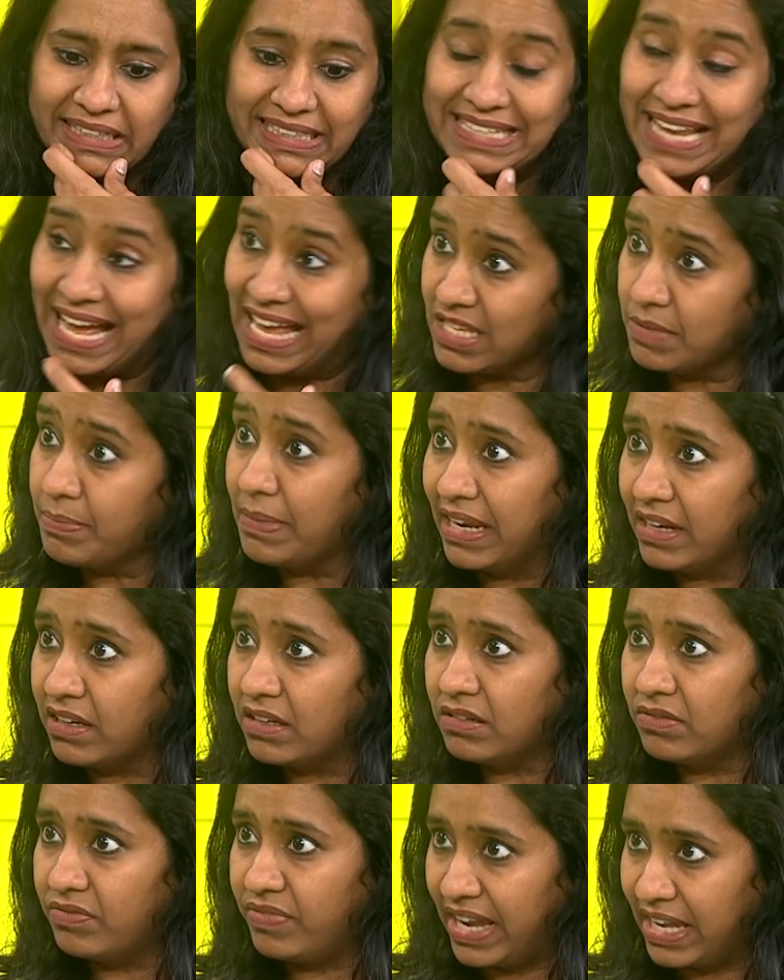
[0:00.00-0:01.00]
uh, it has made
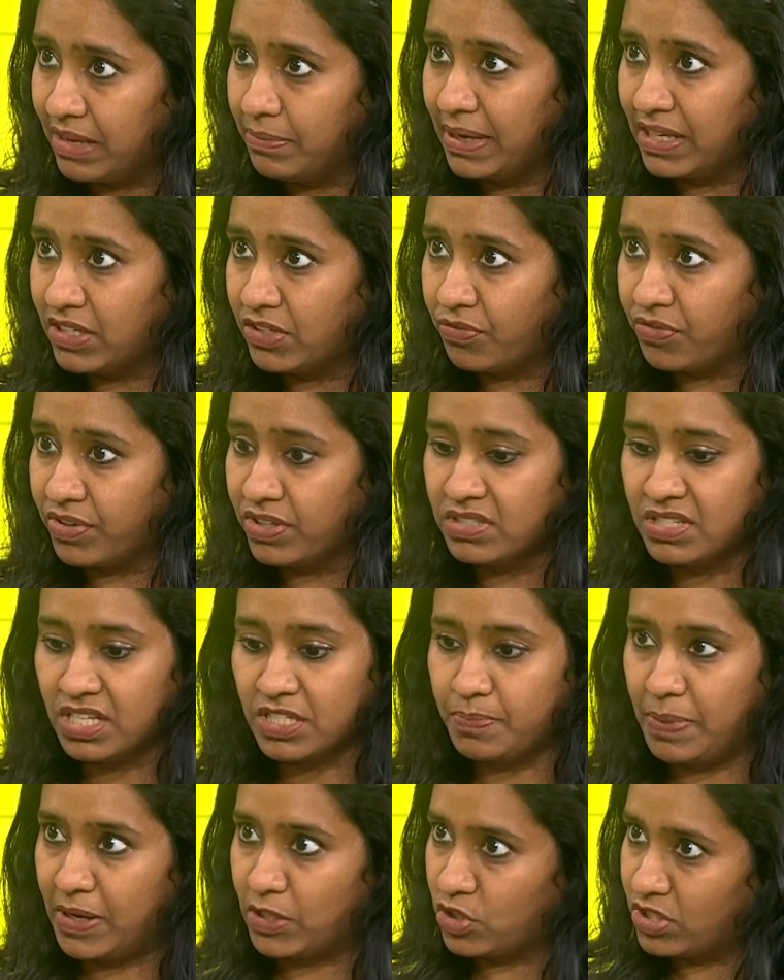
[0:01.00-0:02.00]
a very big difference,
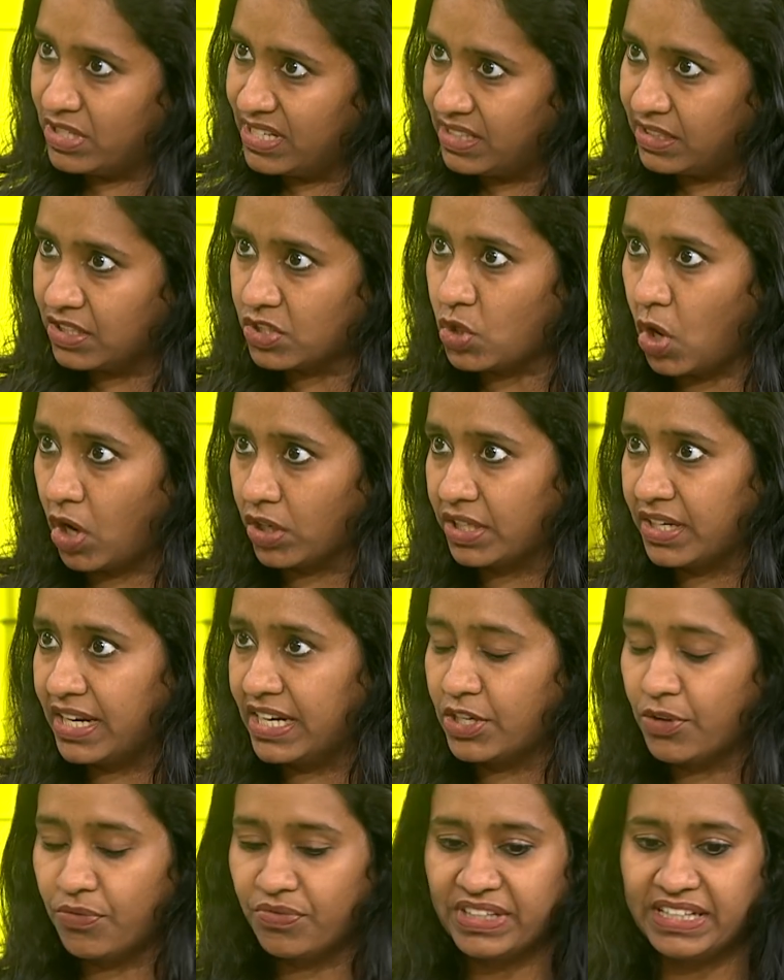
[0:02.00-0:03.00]
especially at the shorter
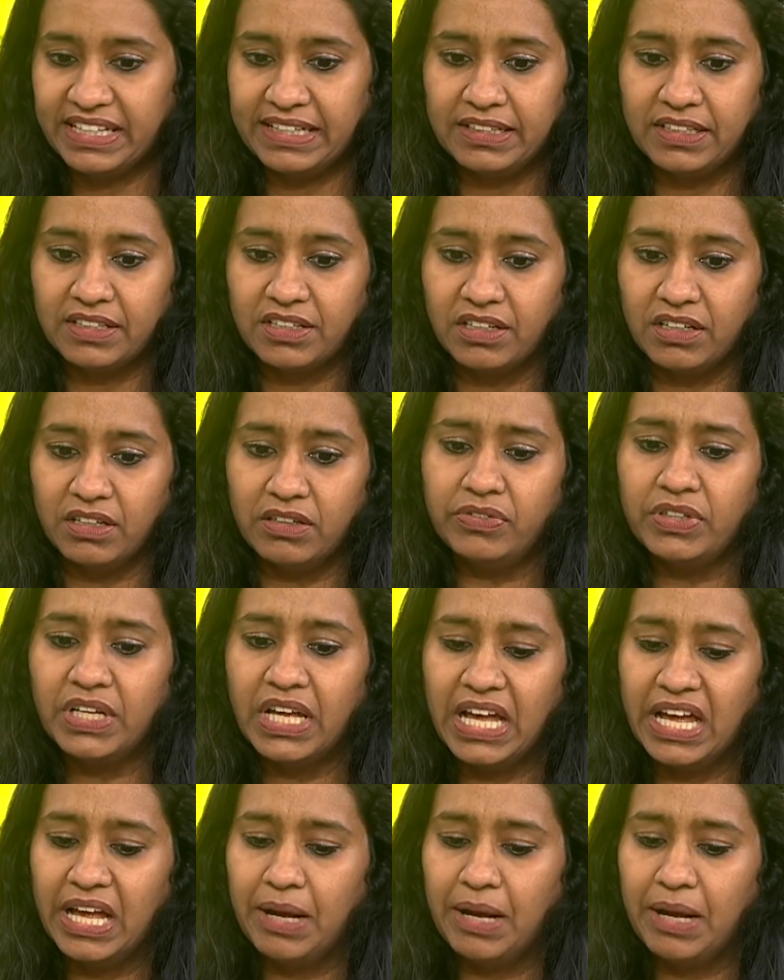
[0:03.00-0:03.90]
end of the yield curve.